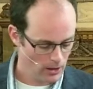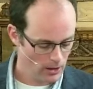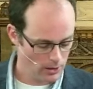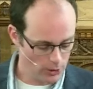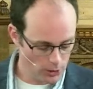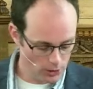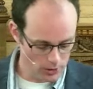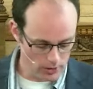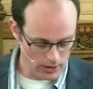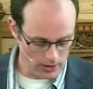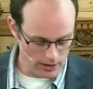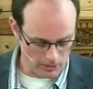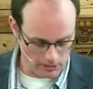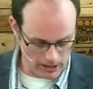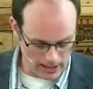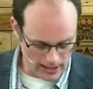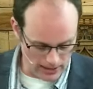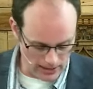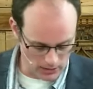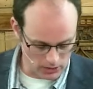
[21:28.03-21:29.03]
A nuclear
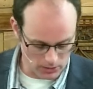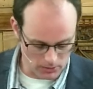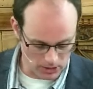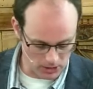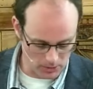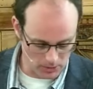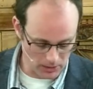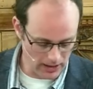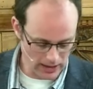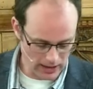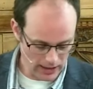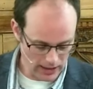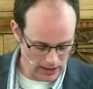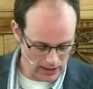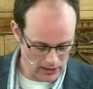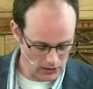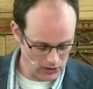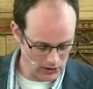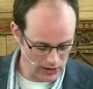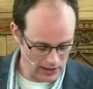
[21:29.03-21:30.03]
reactor must be
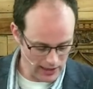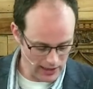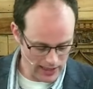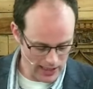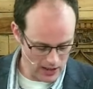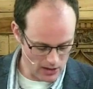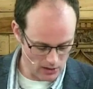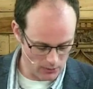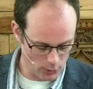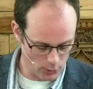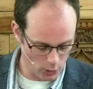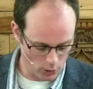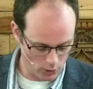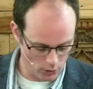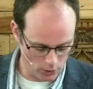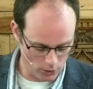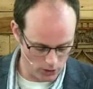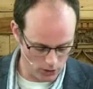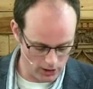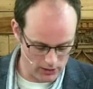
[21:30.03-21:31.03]
encased in layers of
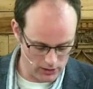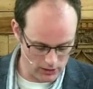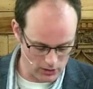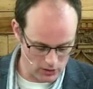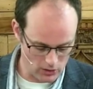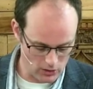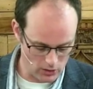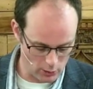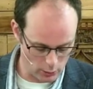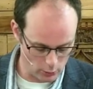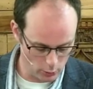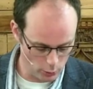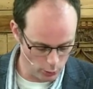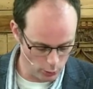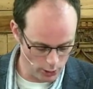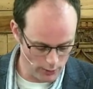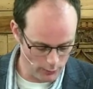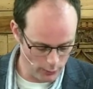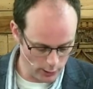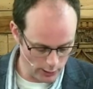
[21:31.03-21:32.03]
concrete, and as the
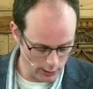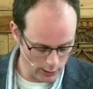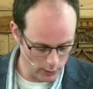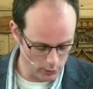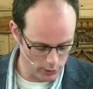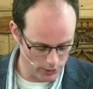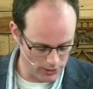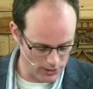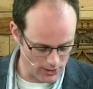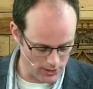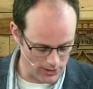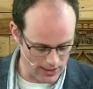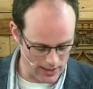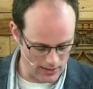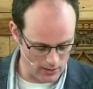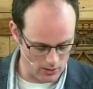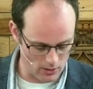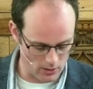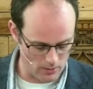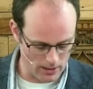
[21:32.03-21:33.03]
glory of the Lord
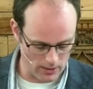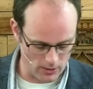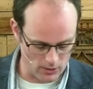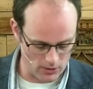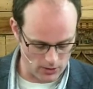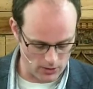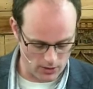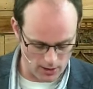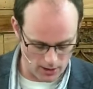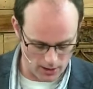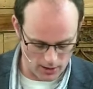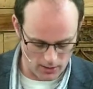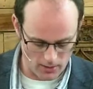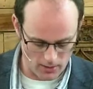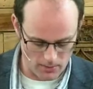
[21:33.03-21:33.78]
descends on Mount Sinai,